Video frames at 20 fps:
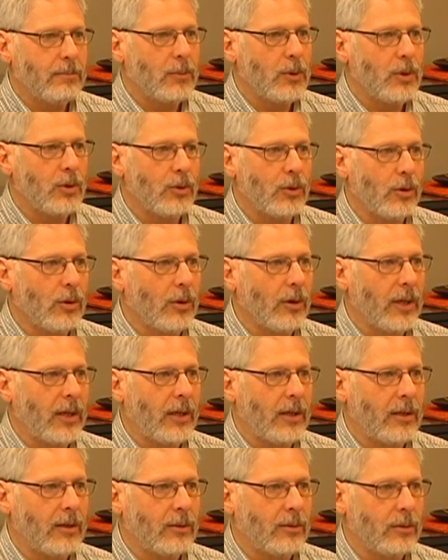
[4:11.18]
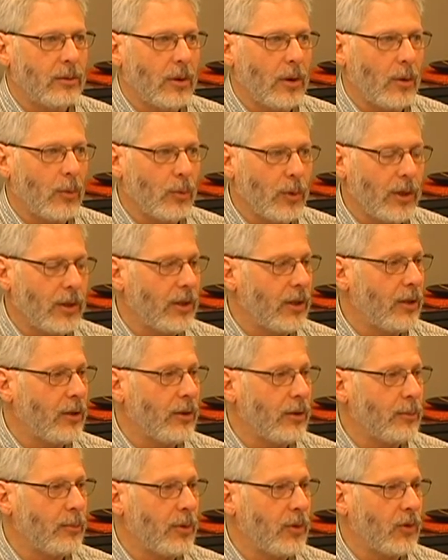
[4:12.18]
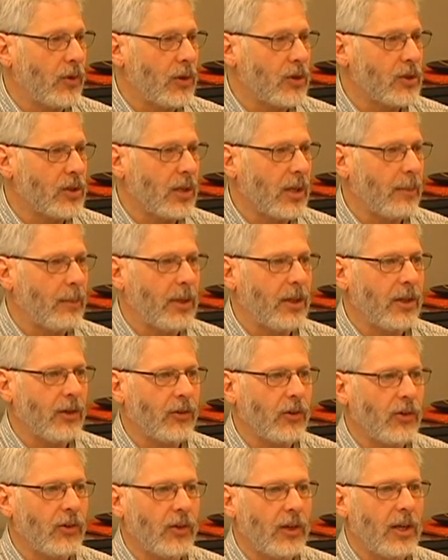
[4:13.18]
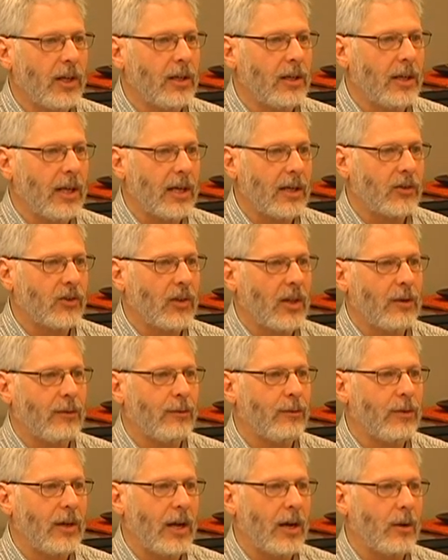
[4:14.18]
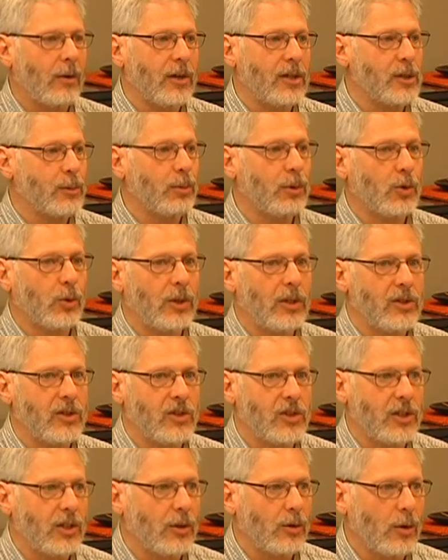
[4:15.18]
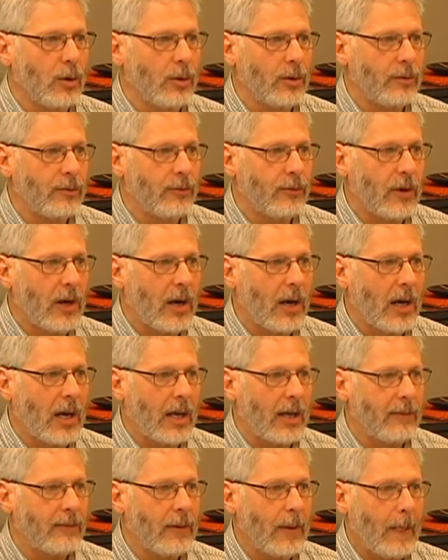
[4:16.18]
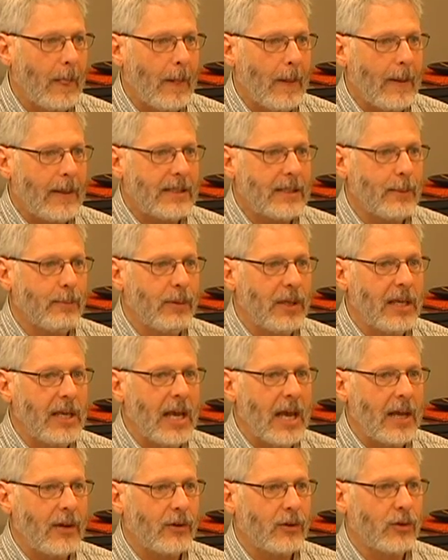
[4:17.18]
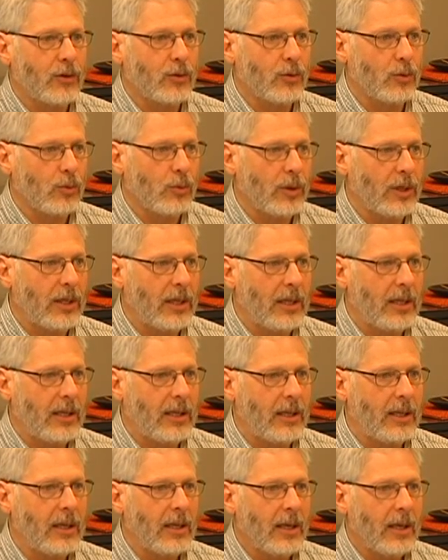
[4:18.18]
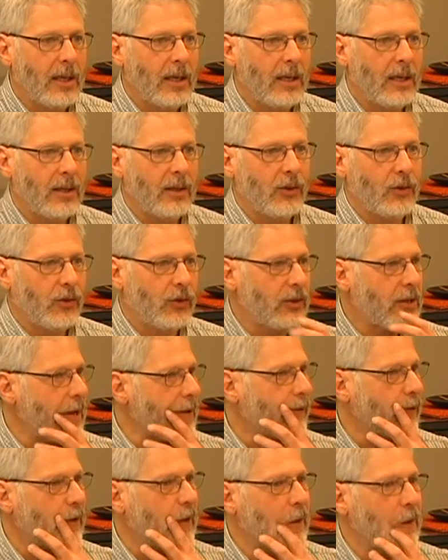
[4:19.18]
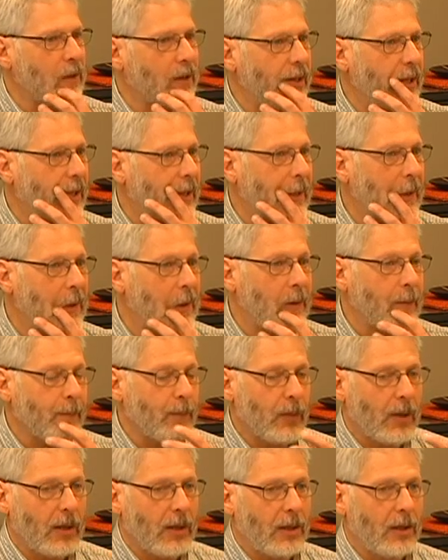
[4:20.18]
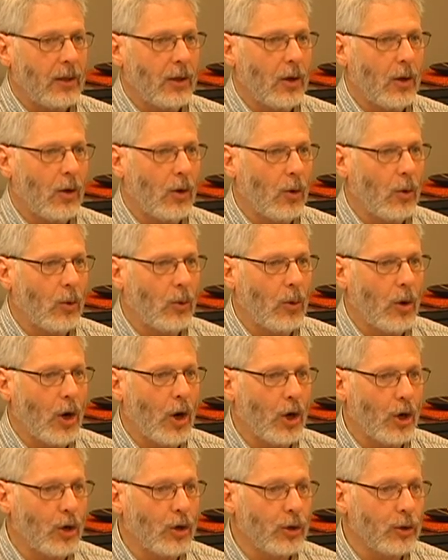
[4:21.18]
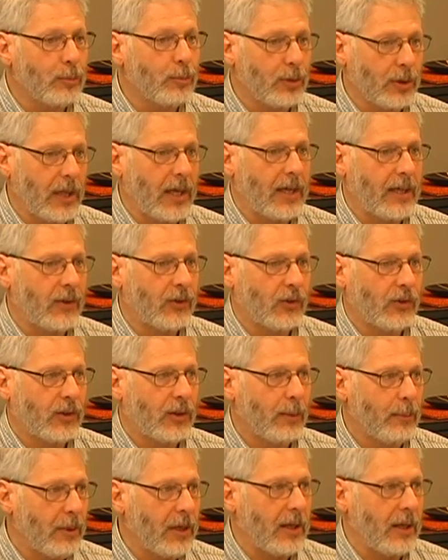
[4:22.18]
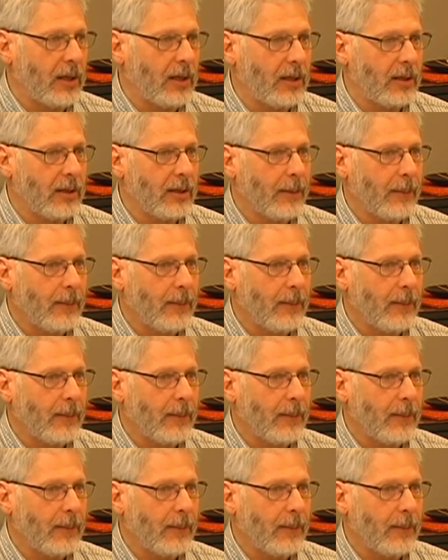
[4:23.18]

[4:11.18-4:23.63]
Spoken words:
you're in really good position. I mean, this is an index that varies between 0 and 5. To be at 3 is definitely, a good place to be.